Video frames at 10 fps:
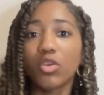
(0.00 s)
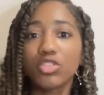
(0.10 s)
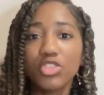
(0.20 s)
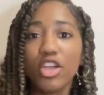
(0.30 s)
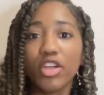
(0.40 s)

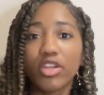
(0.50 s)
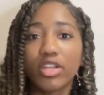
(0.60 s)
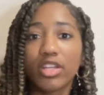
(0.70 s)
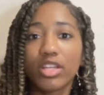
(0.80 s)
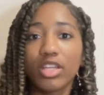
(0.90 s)
Sir,
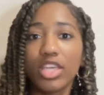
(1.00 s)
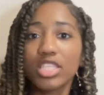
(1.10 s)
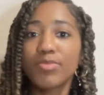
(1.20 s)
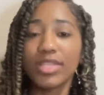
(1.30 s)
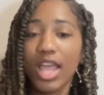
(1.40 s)

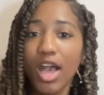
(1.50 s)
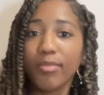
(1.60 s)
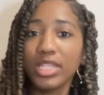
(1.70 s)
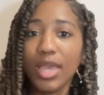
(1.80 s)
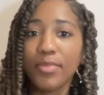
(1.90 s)
it's been how
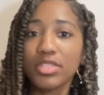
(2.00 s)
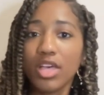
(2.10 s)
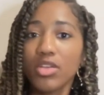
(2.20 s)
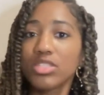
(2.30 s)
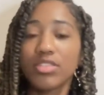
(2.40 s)
many episodes?